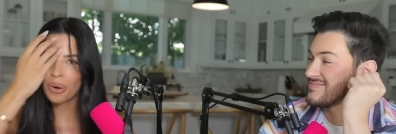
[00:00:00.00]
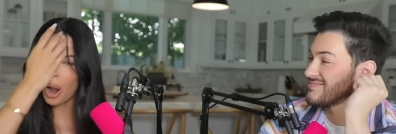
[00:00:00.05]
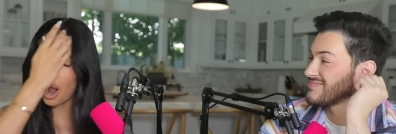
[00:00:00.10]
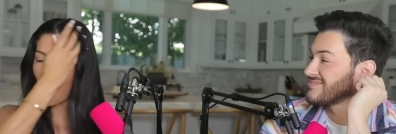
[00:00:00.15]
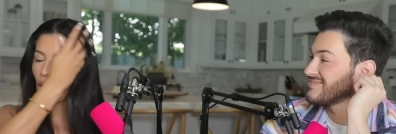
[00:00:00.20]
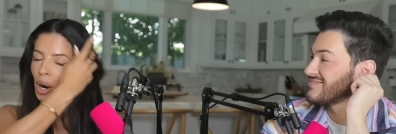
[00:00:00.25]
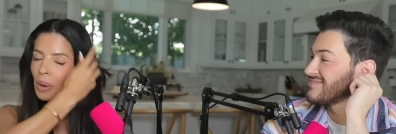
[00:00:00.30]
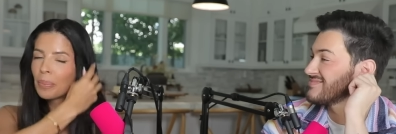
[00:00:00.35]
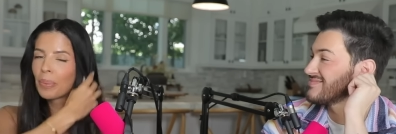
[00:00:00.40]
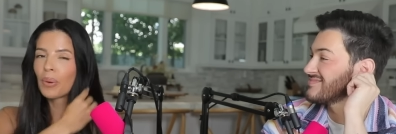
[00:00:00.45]

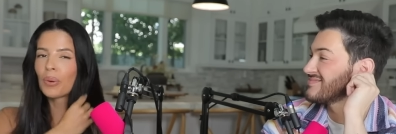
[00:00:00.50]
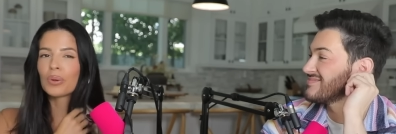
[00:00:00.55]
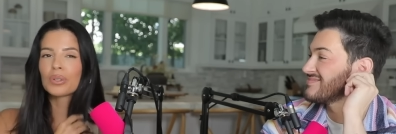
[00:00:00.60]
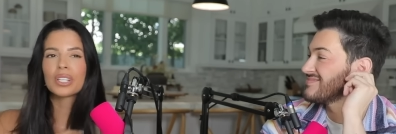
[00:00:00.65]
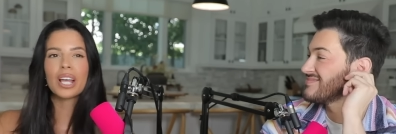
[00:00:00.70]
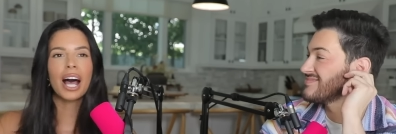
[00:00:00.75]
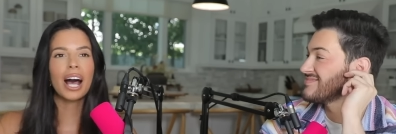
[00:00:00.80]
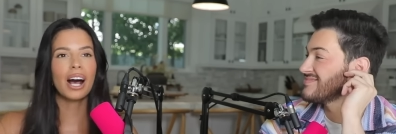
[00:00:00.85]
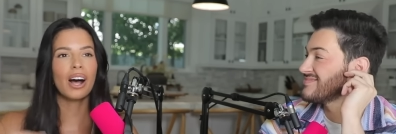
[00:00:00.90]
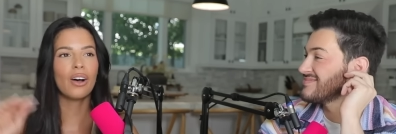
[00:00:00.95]
Speaker 1: our
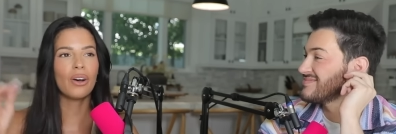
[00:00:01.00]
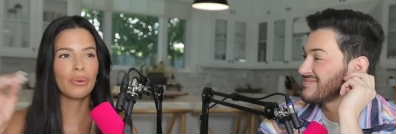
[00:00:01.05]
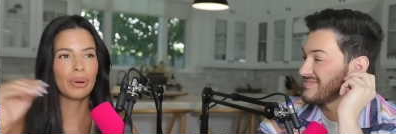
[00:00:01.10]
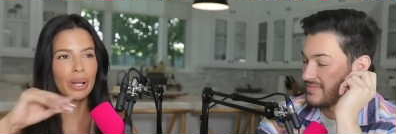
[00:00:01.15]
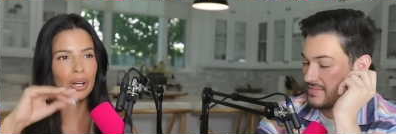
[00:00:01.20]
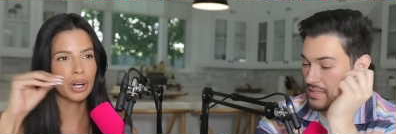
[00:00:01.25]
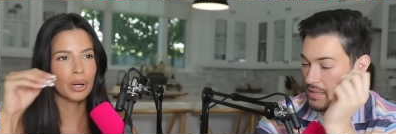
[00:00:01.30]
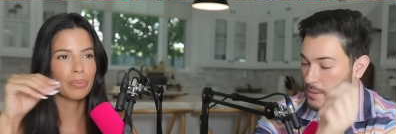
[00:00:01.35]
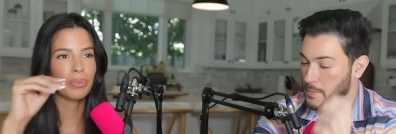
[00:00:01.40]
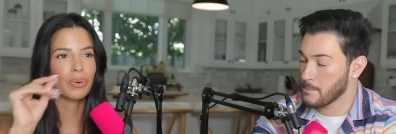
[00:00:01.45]
pool tile
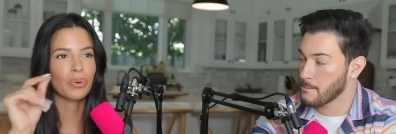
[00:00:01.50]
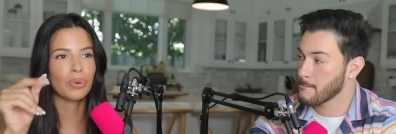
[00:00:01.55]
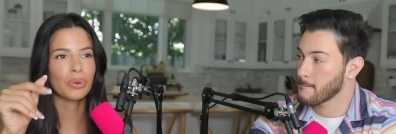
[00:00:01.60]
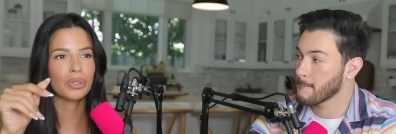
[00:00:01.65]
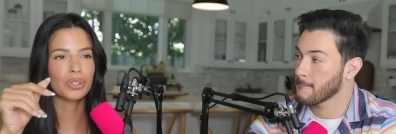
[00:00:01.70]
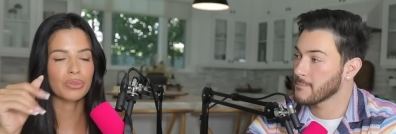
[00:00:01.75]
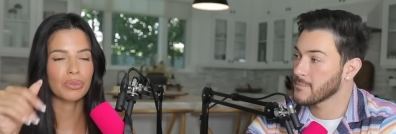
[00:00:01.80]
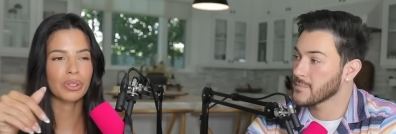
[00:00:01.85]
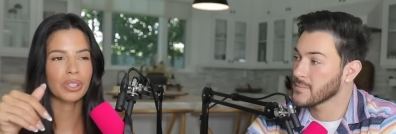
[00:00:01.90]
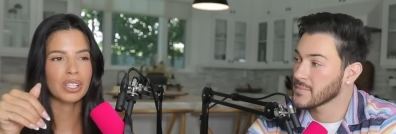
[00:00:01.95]
around our
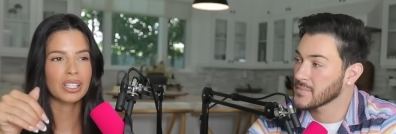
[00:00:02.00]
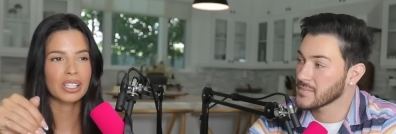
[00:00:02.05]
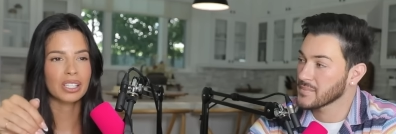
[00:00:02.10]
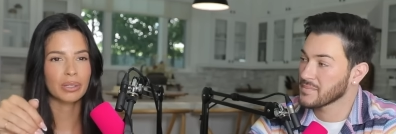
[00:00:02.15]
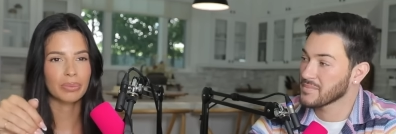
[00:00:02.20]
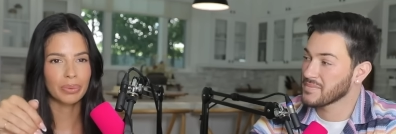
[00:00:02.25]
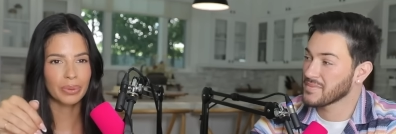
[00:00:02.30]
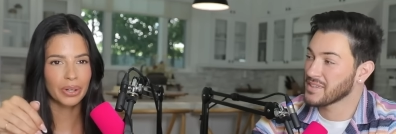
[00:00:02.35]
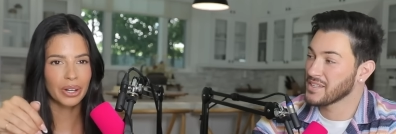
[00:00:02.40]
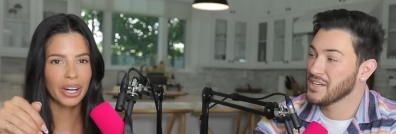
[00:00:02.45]
pool is really
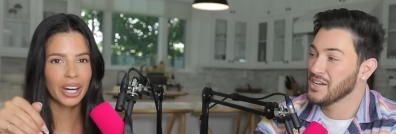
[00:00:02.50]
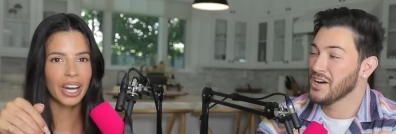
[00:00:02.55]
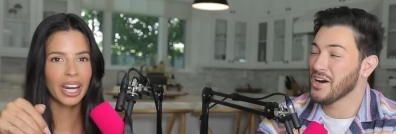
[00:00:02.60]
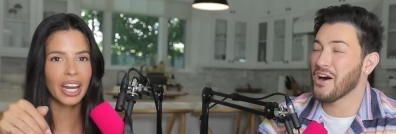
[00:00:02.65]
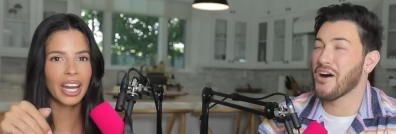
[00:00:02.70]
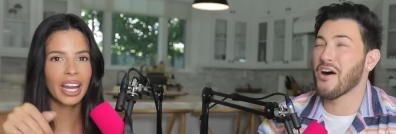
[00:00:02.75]
slippery.